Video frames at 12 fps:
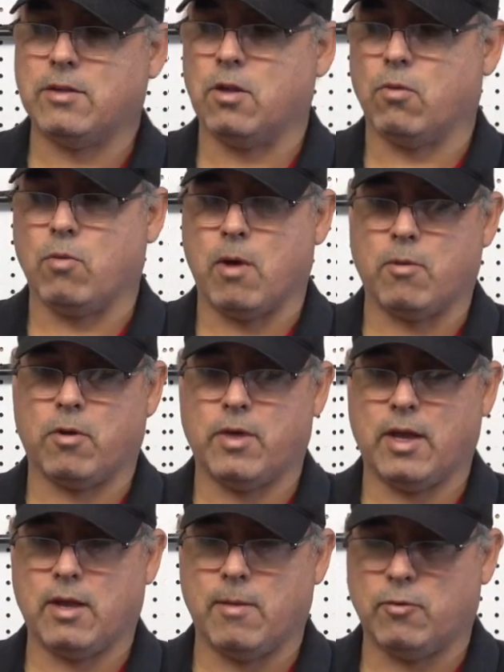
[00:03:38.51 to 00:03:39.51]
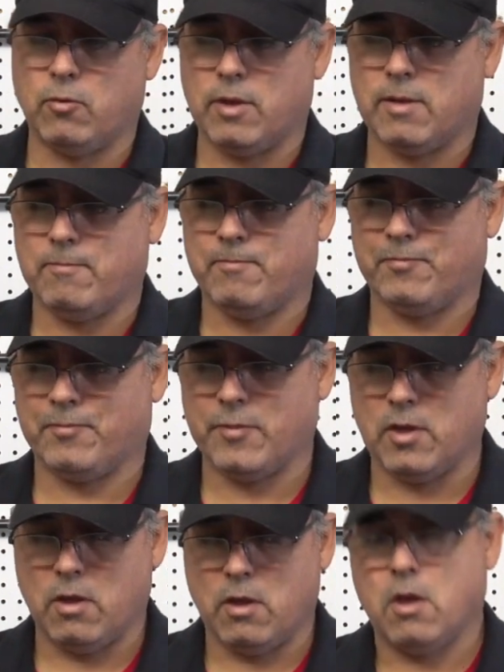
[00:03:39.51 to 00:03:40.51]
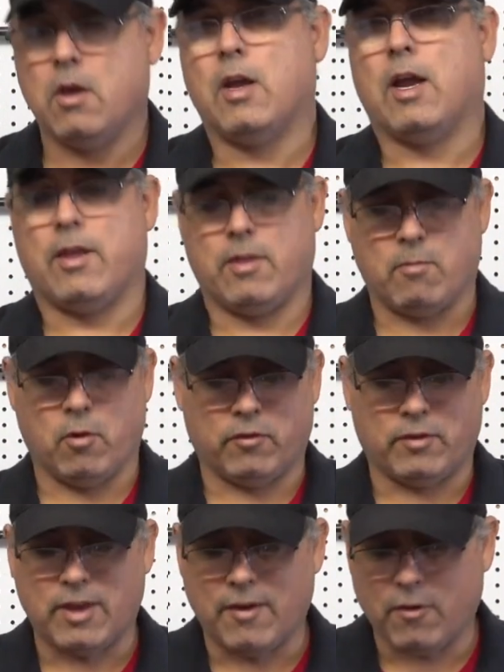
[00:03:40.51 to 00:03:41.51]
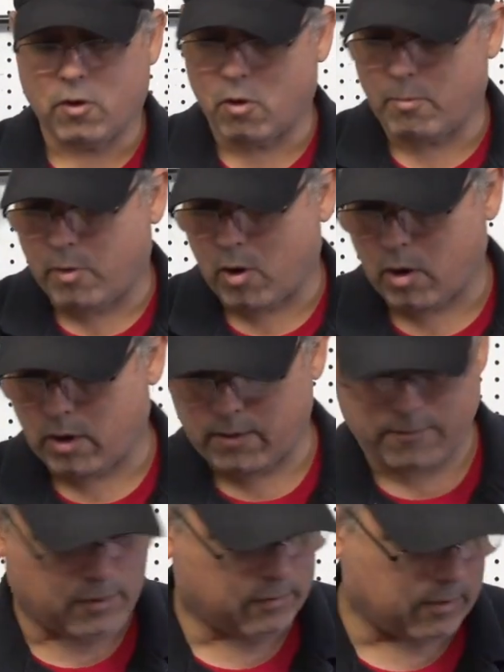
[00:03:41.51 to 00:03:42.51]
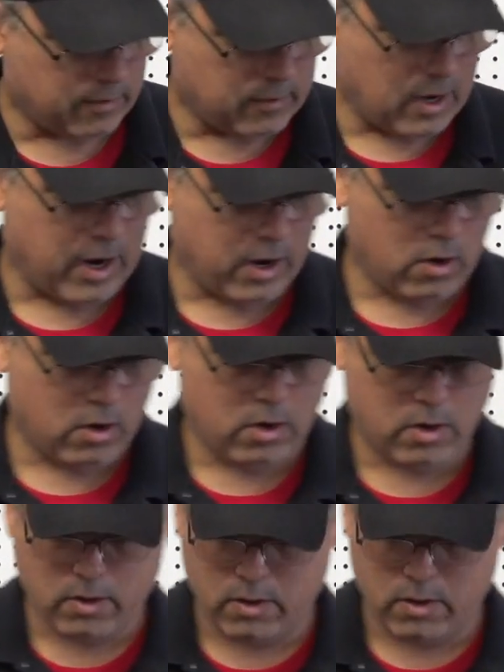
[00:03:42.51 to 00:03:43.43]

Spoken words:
this little rubber thing comes with it, and the most difficult part of this entire